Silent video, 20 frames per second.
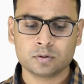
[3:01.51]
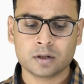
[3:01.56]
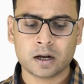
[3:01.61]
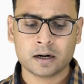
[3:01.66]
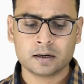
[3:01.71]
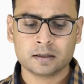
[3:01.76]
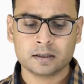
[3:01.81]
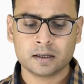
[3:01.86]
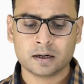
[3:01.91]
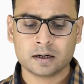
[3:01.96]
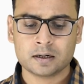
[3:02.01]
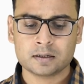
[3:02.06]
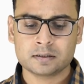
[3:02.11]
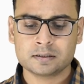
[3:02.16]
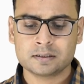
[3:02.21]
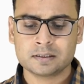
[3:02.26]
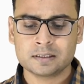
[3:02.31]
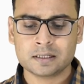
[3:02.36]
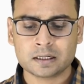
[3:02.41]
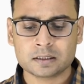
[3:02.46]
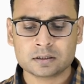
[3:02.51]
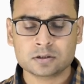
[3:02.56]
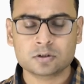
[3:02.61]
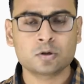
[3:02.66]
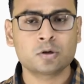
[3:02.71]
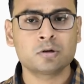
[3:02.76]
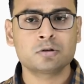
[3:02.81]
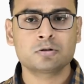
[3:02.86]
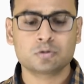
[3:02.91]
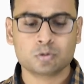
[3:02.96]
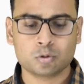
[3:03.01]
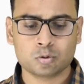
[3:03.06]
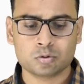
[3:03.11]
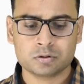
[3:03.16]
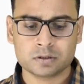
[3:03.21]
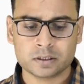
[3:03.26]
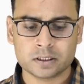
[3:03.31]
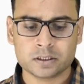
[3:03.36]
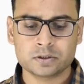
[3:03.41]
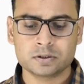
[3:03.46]
that there are 6
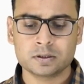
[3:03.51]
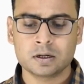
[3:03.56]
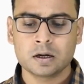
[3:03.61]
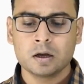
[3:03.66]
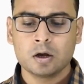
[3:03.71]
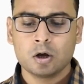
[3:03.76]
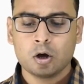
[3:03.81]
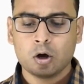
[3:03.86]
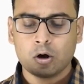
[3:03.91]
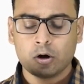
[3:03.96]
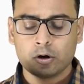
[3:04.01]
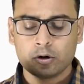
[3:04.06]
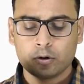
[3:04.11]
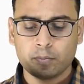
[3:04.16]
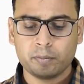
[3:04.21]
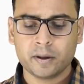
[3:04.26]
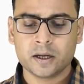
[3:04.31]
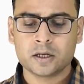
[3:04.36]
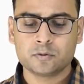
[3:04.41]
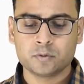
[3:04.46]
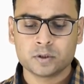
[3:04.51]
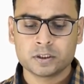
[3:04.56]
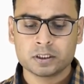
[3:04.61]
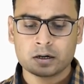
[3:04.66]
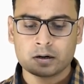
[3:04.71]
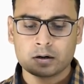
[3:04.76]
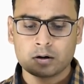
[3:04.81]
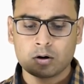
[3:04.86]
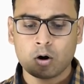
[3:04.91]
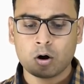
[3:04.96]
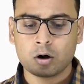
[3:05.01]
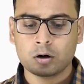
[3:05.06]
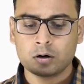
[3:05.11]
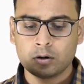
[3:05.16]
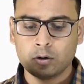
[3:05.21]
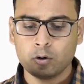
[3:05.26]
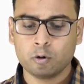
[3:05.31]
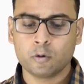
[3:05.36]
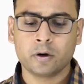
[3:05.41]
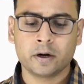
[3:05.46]
resources on your page which are not
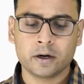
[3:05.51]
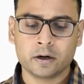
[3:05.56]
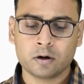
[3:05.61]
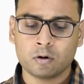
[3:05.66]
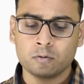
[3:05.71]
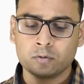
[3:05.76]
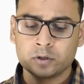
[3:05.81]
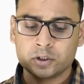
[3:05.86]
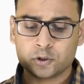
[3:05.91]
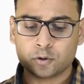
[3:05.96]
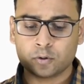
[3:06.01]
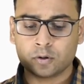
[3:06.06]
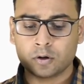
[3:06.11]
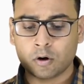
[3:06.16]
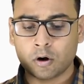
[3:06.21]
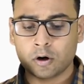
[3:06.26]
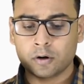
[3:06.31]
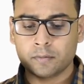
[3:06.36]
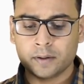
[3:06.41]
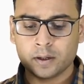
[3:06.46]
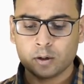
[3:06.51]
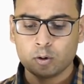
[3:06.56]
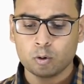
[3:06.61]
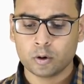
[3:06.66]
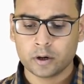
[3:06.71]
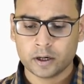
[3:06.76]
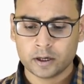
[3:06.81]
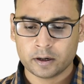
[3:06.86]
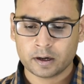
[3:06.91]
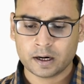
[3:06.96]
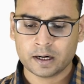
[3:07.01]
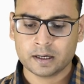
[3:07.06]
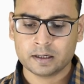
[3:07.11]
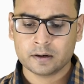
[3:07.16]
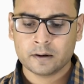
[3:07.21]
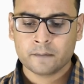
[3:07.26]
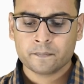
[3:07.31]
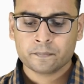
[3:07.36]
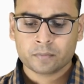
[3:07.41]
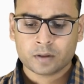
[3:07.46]
loaded or which could not be loaded, right?
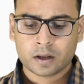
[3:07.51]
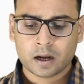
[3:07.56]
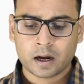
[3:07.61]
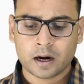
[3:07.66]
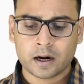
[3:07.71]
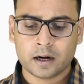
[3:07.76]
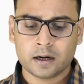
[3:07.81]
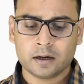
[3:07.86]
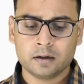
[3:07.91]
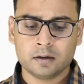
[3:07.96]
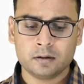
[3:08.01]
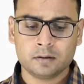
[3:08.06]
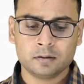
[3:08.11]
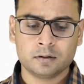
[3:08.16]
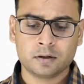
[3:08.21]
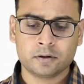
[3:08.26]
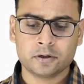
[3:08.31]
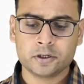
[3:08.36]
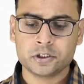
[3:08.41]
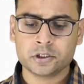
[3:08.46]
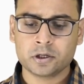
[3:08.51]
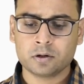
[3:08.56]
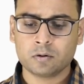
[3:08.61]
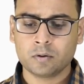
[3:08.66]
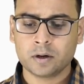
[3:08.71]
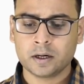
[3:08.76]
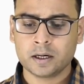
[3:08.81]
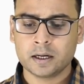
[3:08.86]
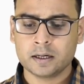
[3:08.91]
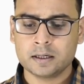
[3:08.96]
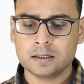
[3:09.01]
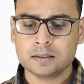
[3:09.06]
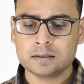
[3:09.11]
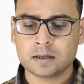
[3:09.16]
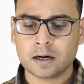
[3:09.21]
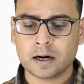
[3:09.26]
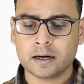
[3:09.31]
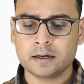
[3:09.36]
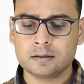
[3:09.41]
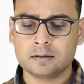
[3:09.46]
And the reason over here is,
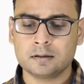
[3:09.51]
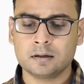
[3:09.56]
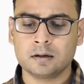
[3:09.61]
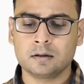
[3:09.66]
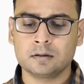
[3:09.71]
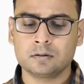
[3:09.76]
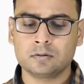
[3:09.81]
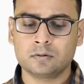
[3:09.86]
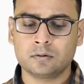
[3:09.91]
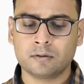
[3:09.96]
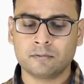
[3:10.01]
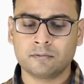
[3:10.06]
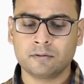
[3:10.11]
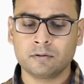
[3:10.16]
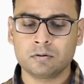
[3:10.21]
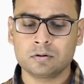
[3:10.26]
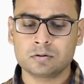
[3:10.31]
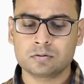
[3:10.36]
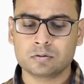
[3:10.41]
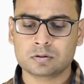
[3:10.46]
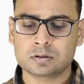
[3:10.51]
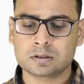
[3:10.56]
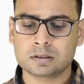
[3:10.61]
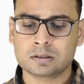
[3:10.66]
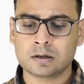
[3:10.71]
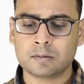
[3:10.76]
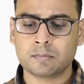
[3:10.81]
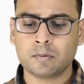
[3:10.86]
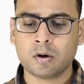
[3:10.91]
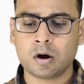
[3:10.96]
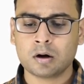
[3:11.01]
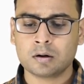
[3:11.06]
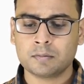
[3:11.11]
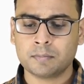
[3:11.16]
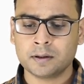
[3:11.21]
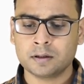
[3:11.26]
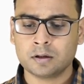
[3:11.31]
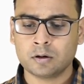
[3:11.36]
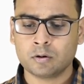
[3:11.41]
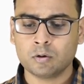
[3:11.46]
right, the few resources are blocked
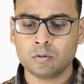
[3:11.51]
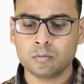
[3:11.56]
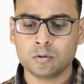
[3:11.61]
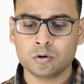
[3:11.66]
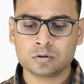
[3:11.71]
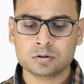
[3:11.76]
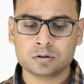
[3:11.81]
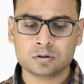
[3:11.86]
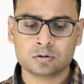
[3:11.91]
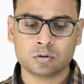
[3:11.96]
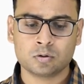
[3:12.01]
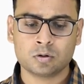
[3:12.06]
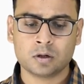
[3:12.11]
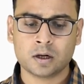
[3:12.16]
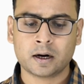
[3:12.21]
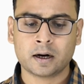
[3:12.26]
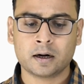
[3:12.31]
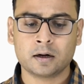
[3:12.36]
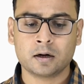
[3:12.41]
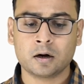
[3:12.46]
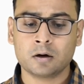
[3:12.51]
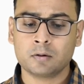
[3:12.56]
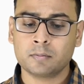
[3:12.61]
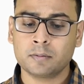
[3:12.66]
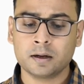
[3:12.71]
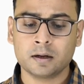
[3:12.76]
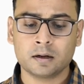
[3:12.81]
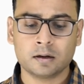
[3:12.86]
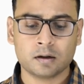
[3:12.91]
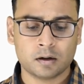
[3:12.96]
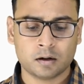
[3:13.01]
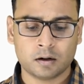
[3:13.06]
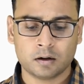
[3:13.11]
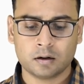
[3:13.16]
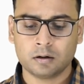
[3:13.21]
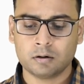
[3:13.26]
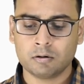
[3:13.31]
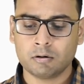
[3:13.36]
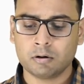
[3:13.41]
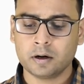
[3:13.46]
by the robots, so they cannot be
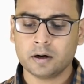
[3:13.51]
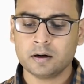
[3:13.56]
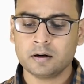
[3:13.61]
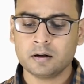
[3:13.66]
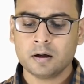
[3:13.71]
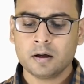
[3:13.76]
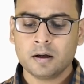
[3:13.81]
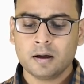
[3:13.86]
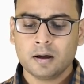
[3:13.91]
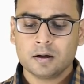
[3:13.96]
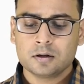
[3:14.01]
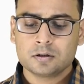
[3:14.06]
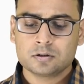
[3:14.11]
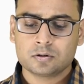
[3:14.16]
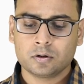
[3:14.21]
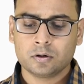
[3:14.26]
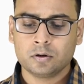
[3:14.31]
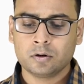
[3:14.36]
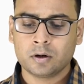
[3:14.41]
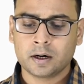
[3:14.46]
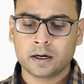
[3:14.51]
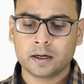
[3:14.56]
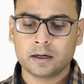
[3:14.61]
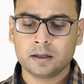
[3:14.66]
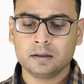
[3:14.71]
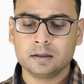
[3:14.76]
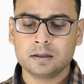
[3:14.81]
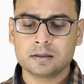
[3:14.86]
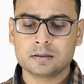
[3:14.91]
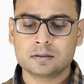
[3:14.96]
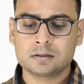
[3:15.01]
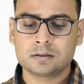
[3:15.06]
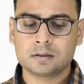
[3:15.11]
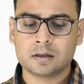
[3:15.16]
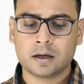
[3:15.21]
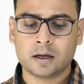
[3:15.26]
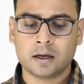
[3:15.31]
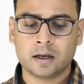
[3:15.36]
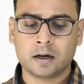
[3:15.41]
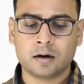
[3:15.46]
loaded. So you are getting this
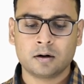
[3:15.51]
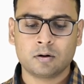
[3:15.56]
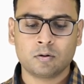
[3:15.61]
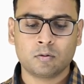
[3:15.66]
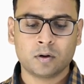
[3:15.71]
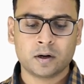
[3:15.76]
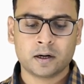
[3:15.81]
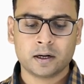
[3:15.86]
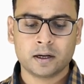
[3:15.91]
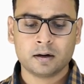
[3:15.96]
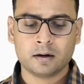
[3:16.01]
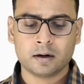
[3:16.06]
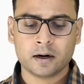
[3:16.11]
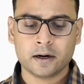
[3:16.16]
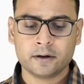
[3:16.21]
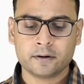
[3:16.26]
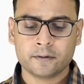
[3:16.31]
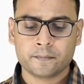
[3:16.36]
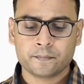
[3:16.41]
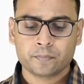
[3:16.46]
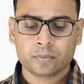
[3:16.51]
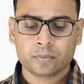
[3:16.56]
error over here, right?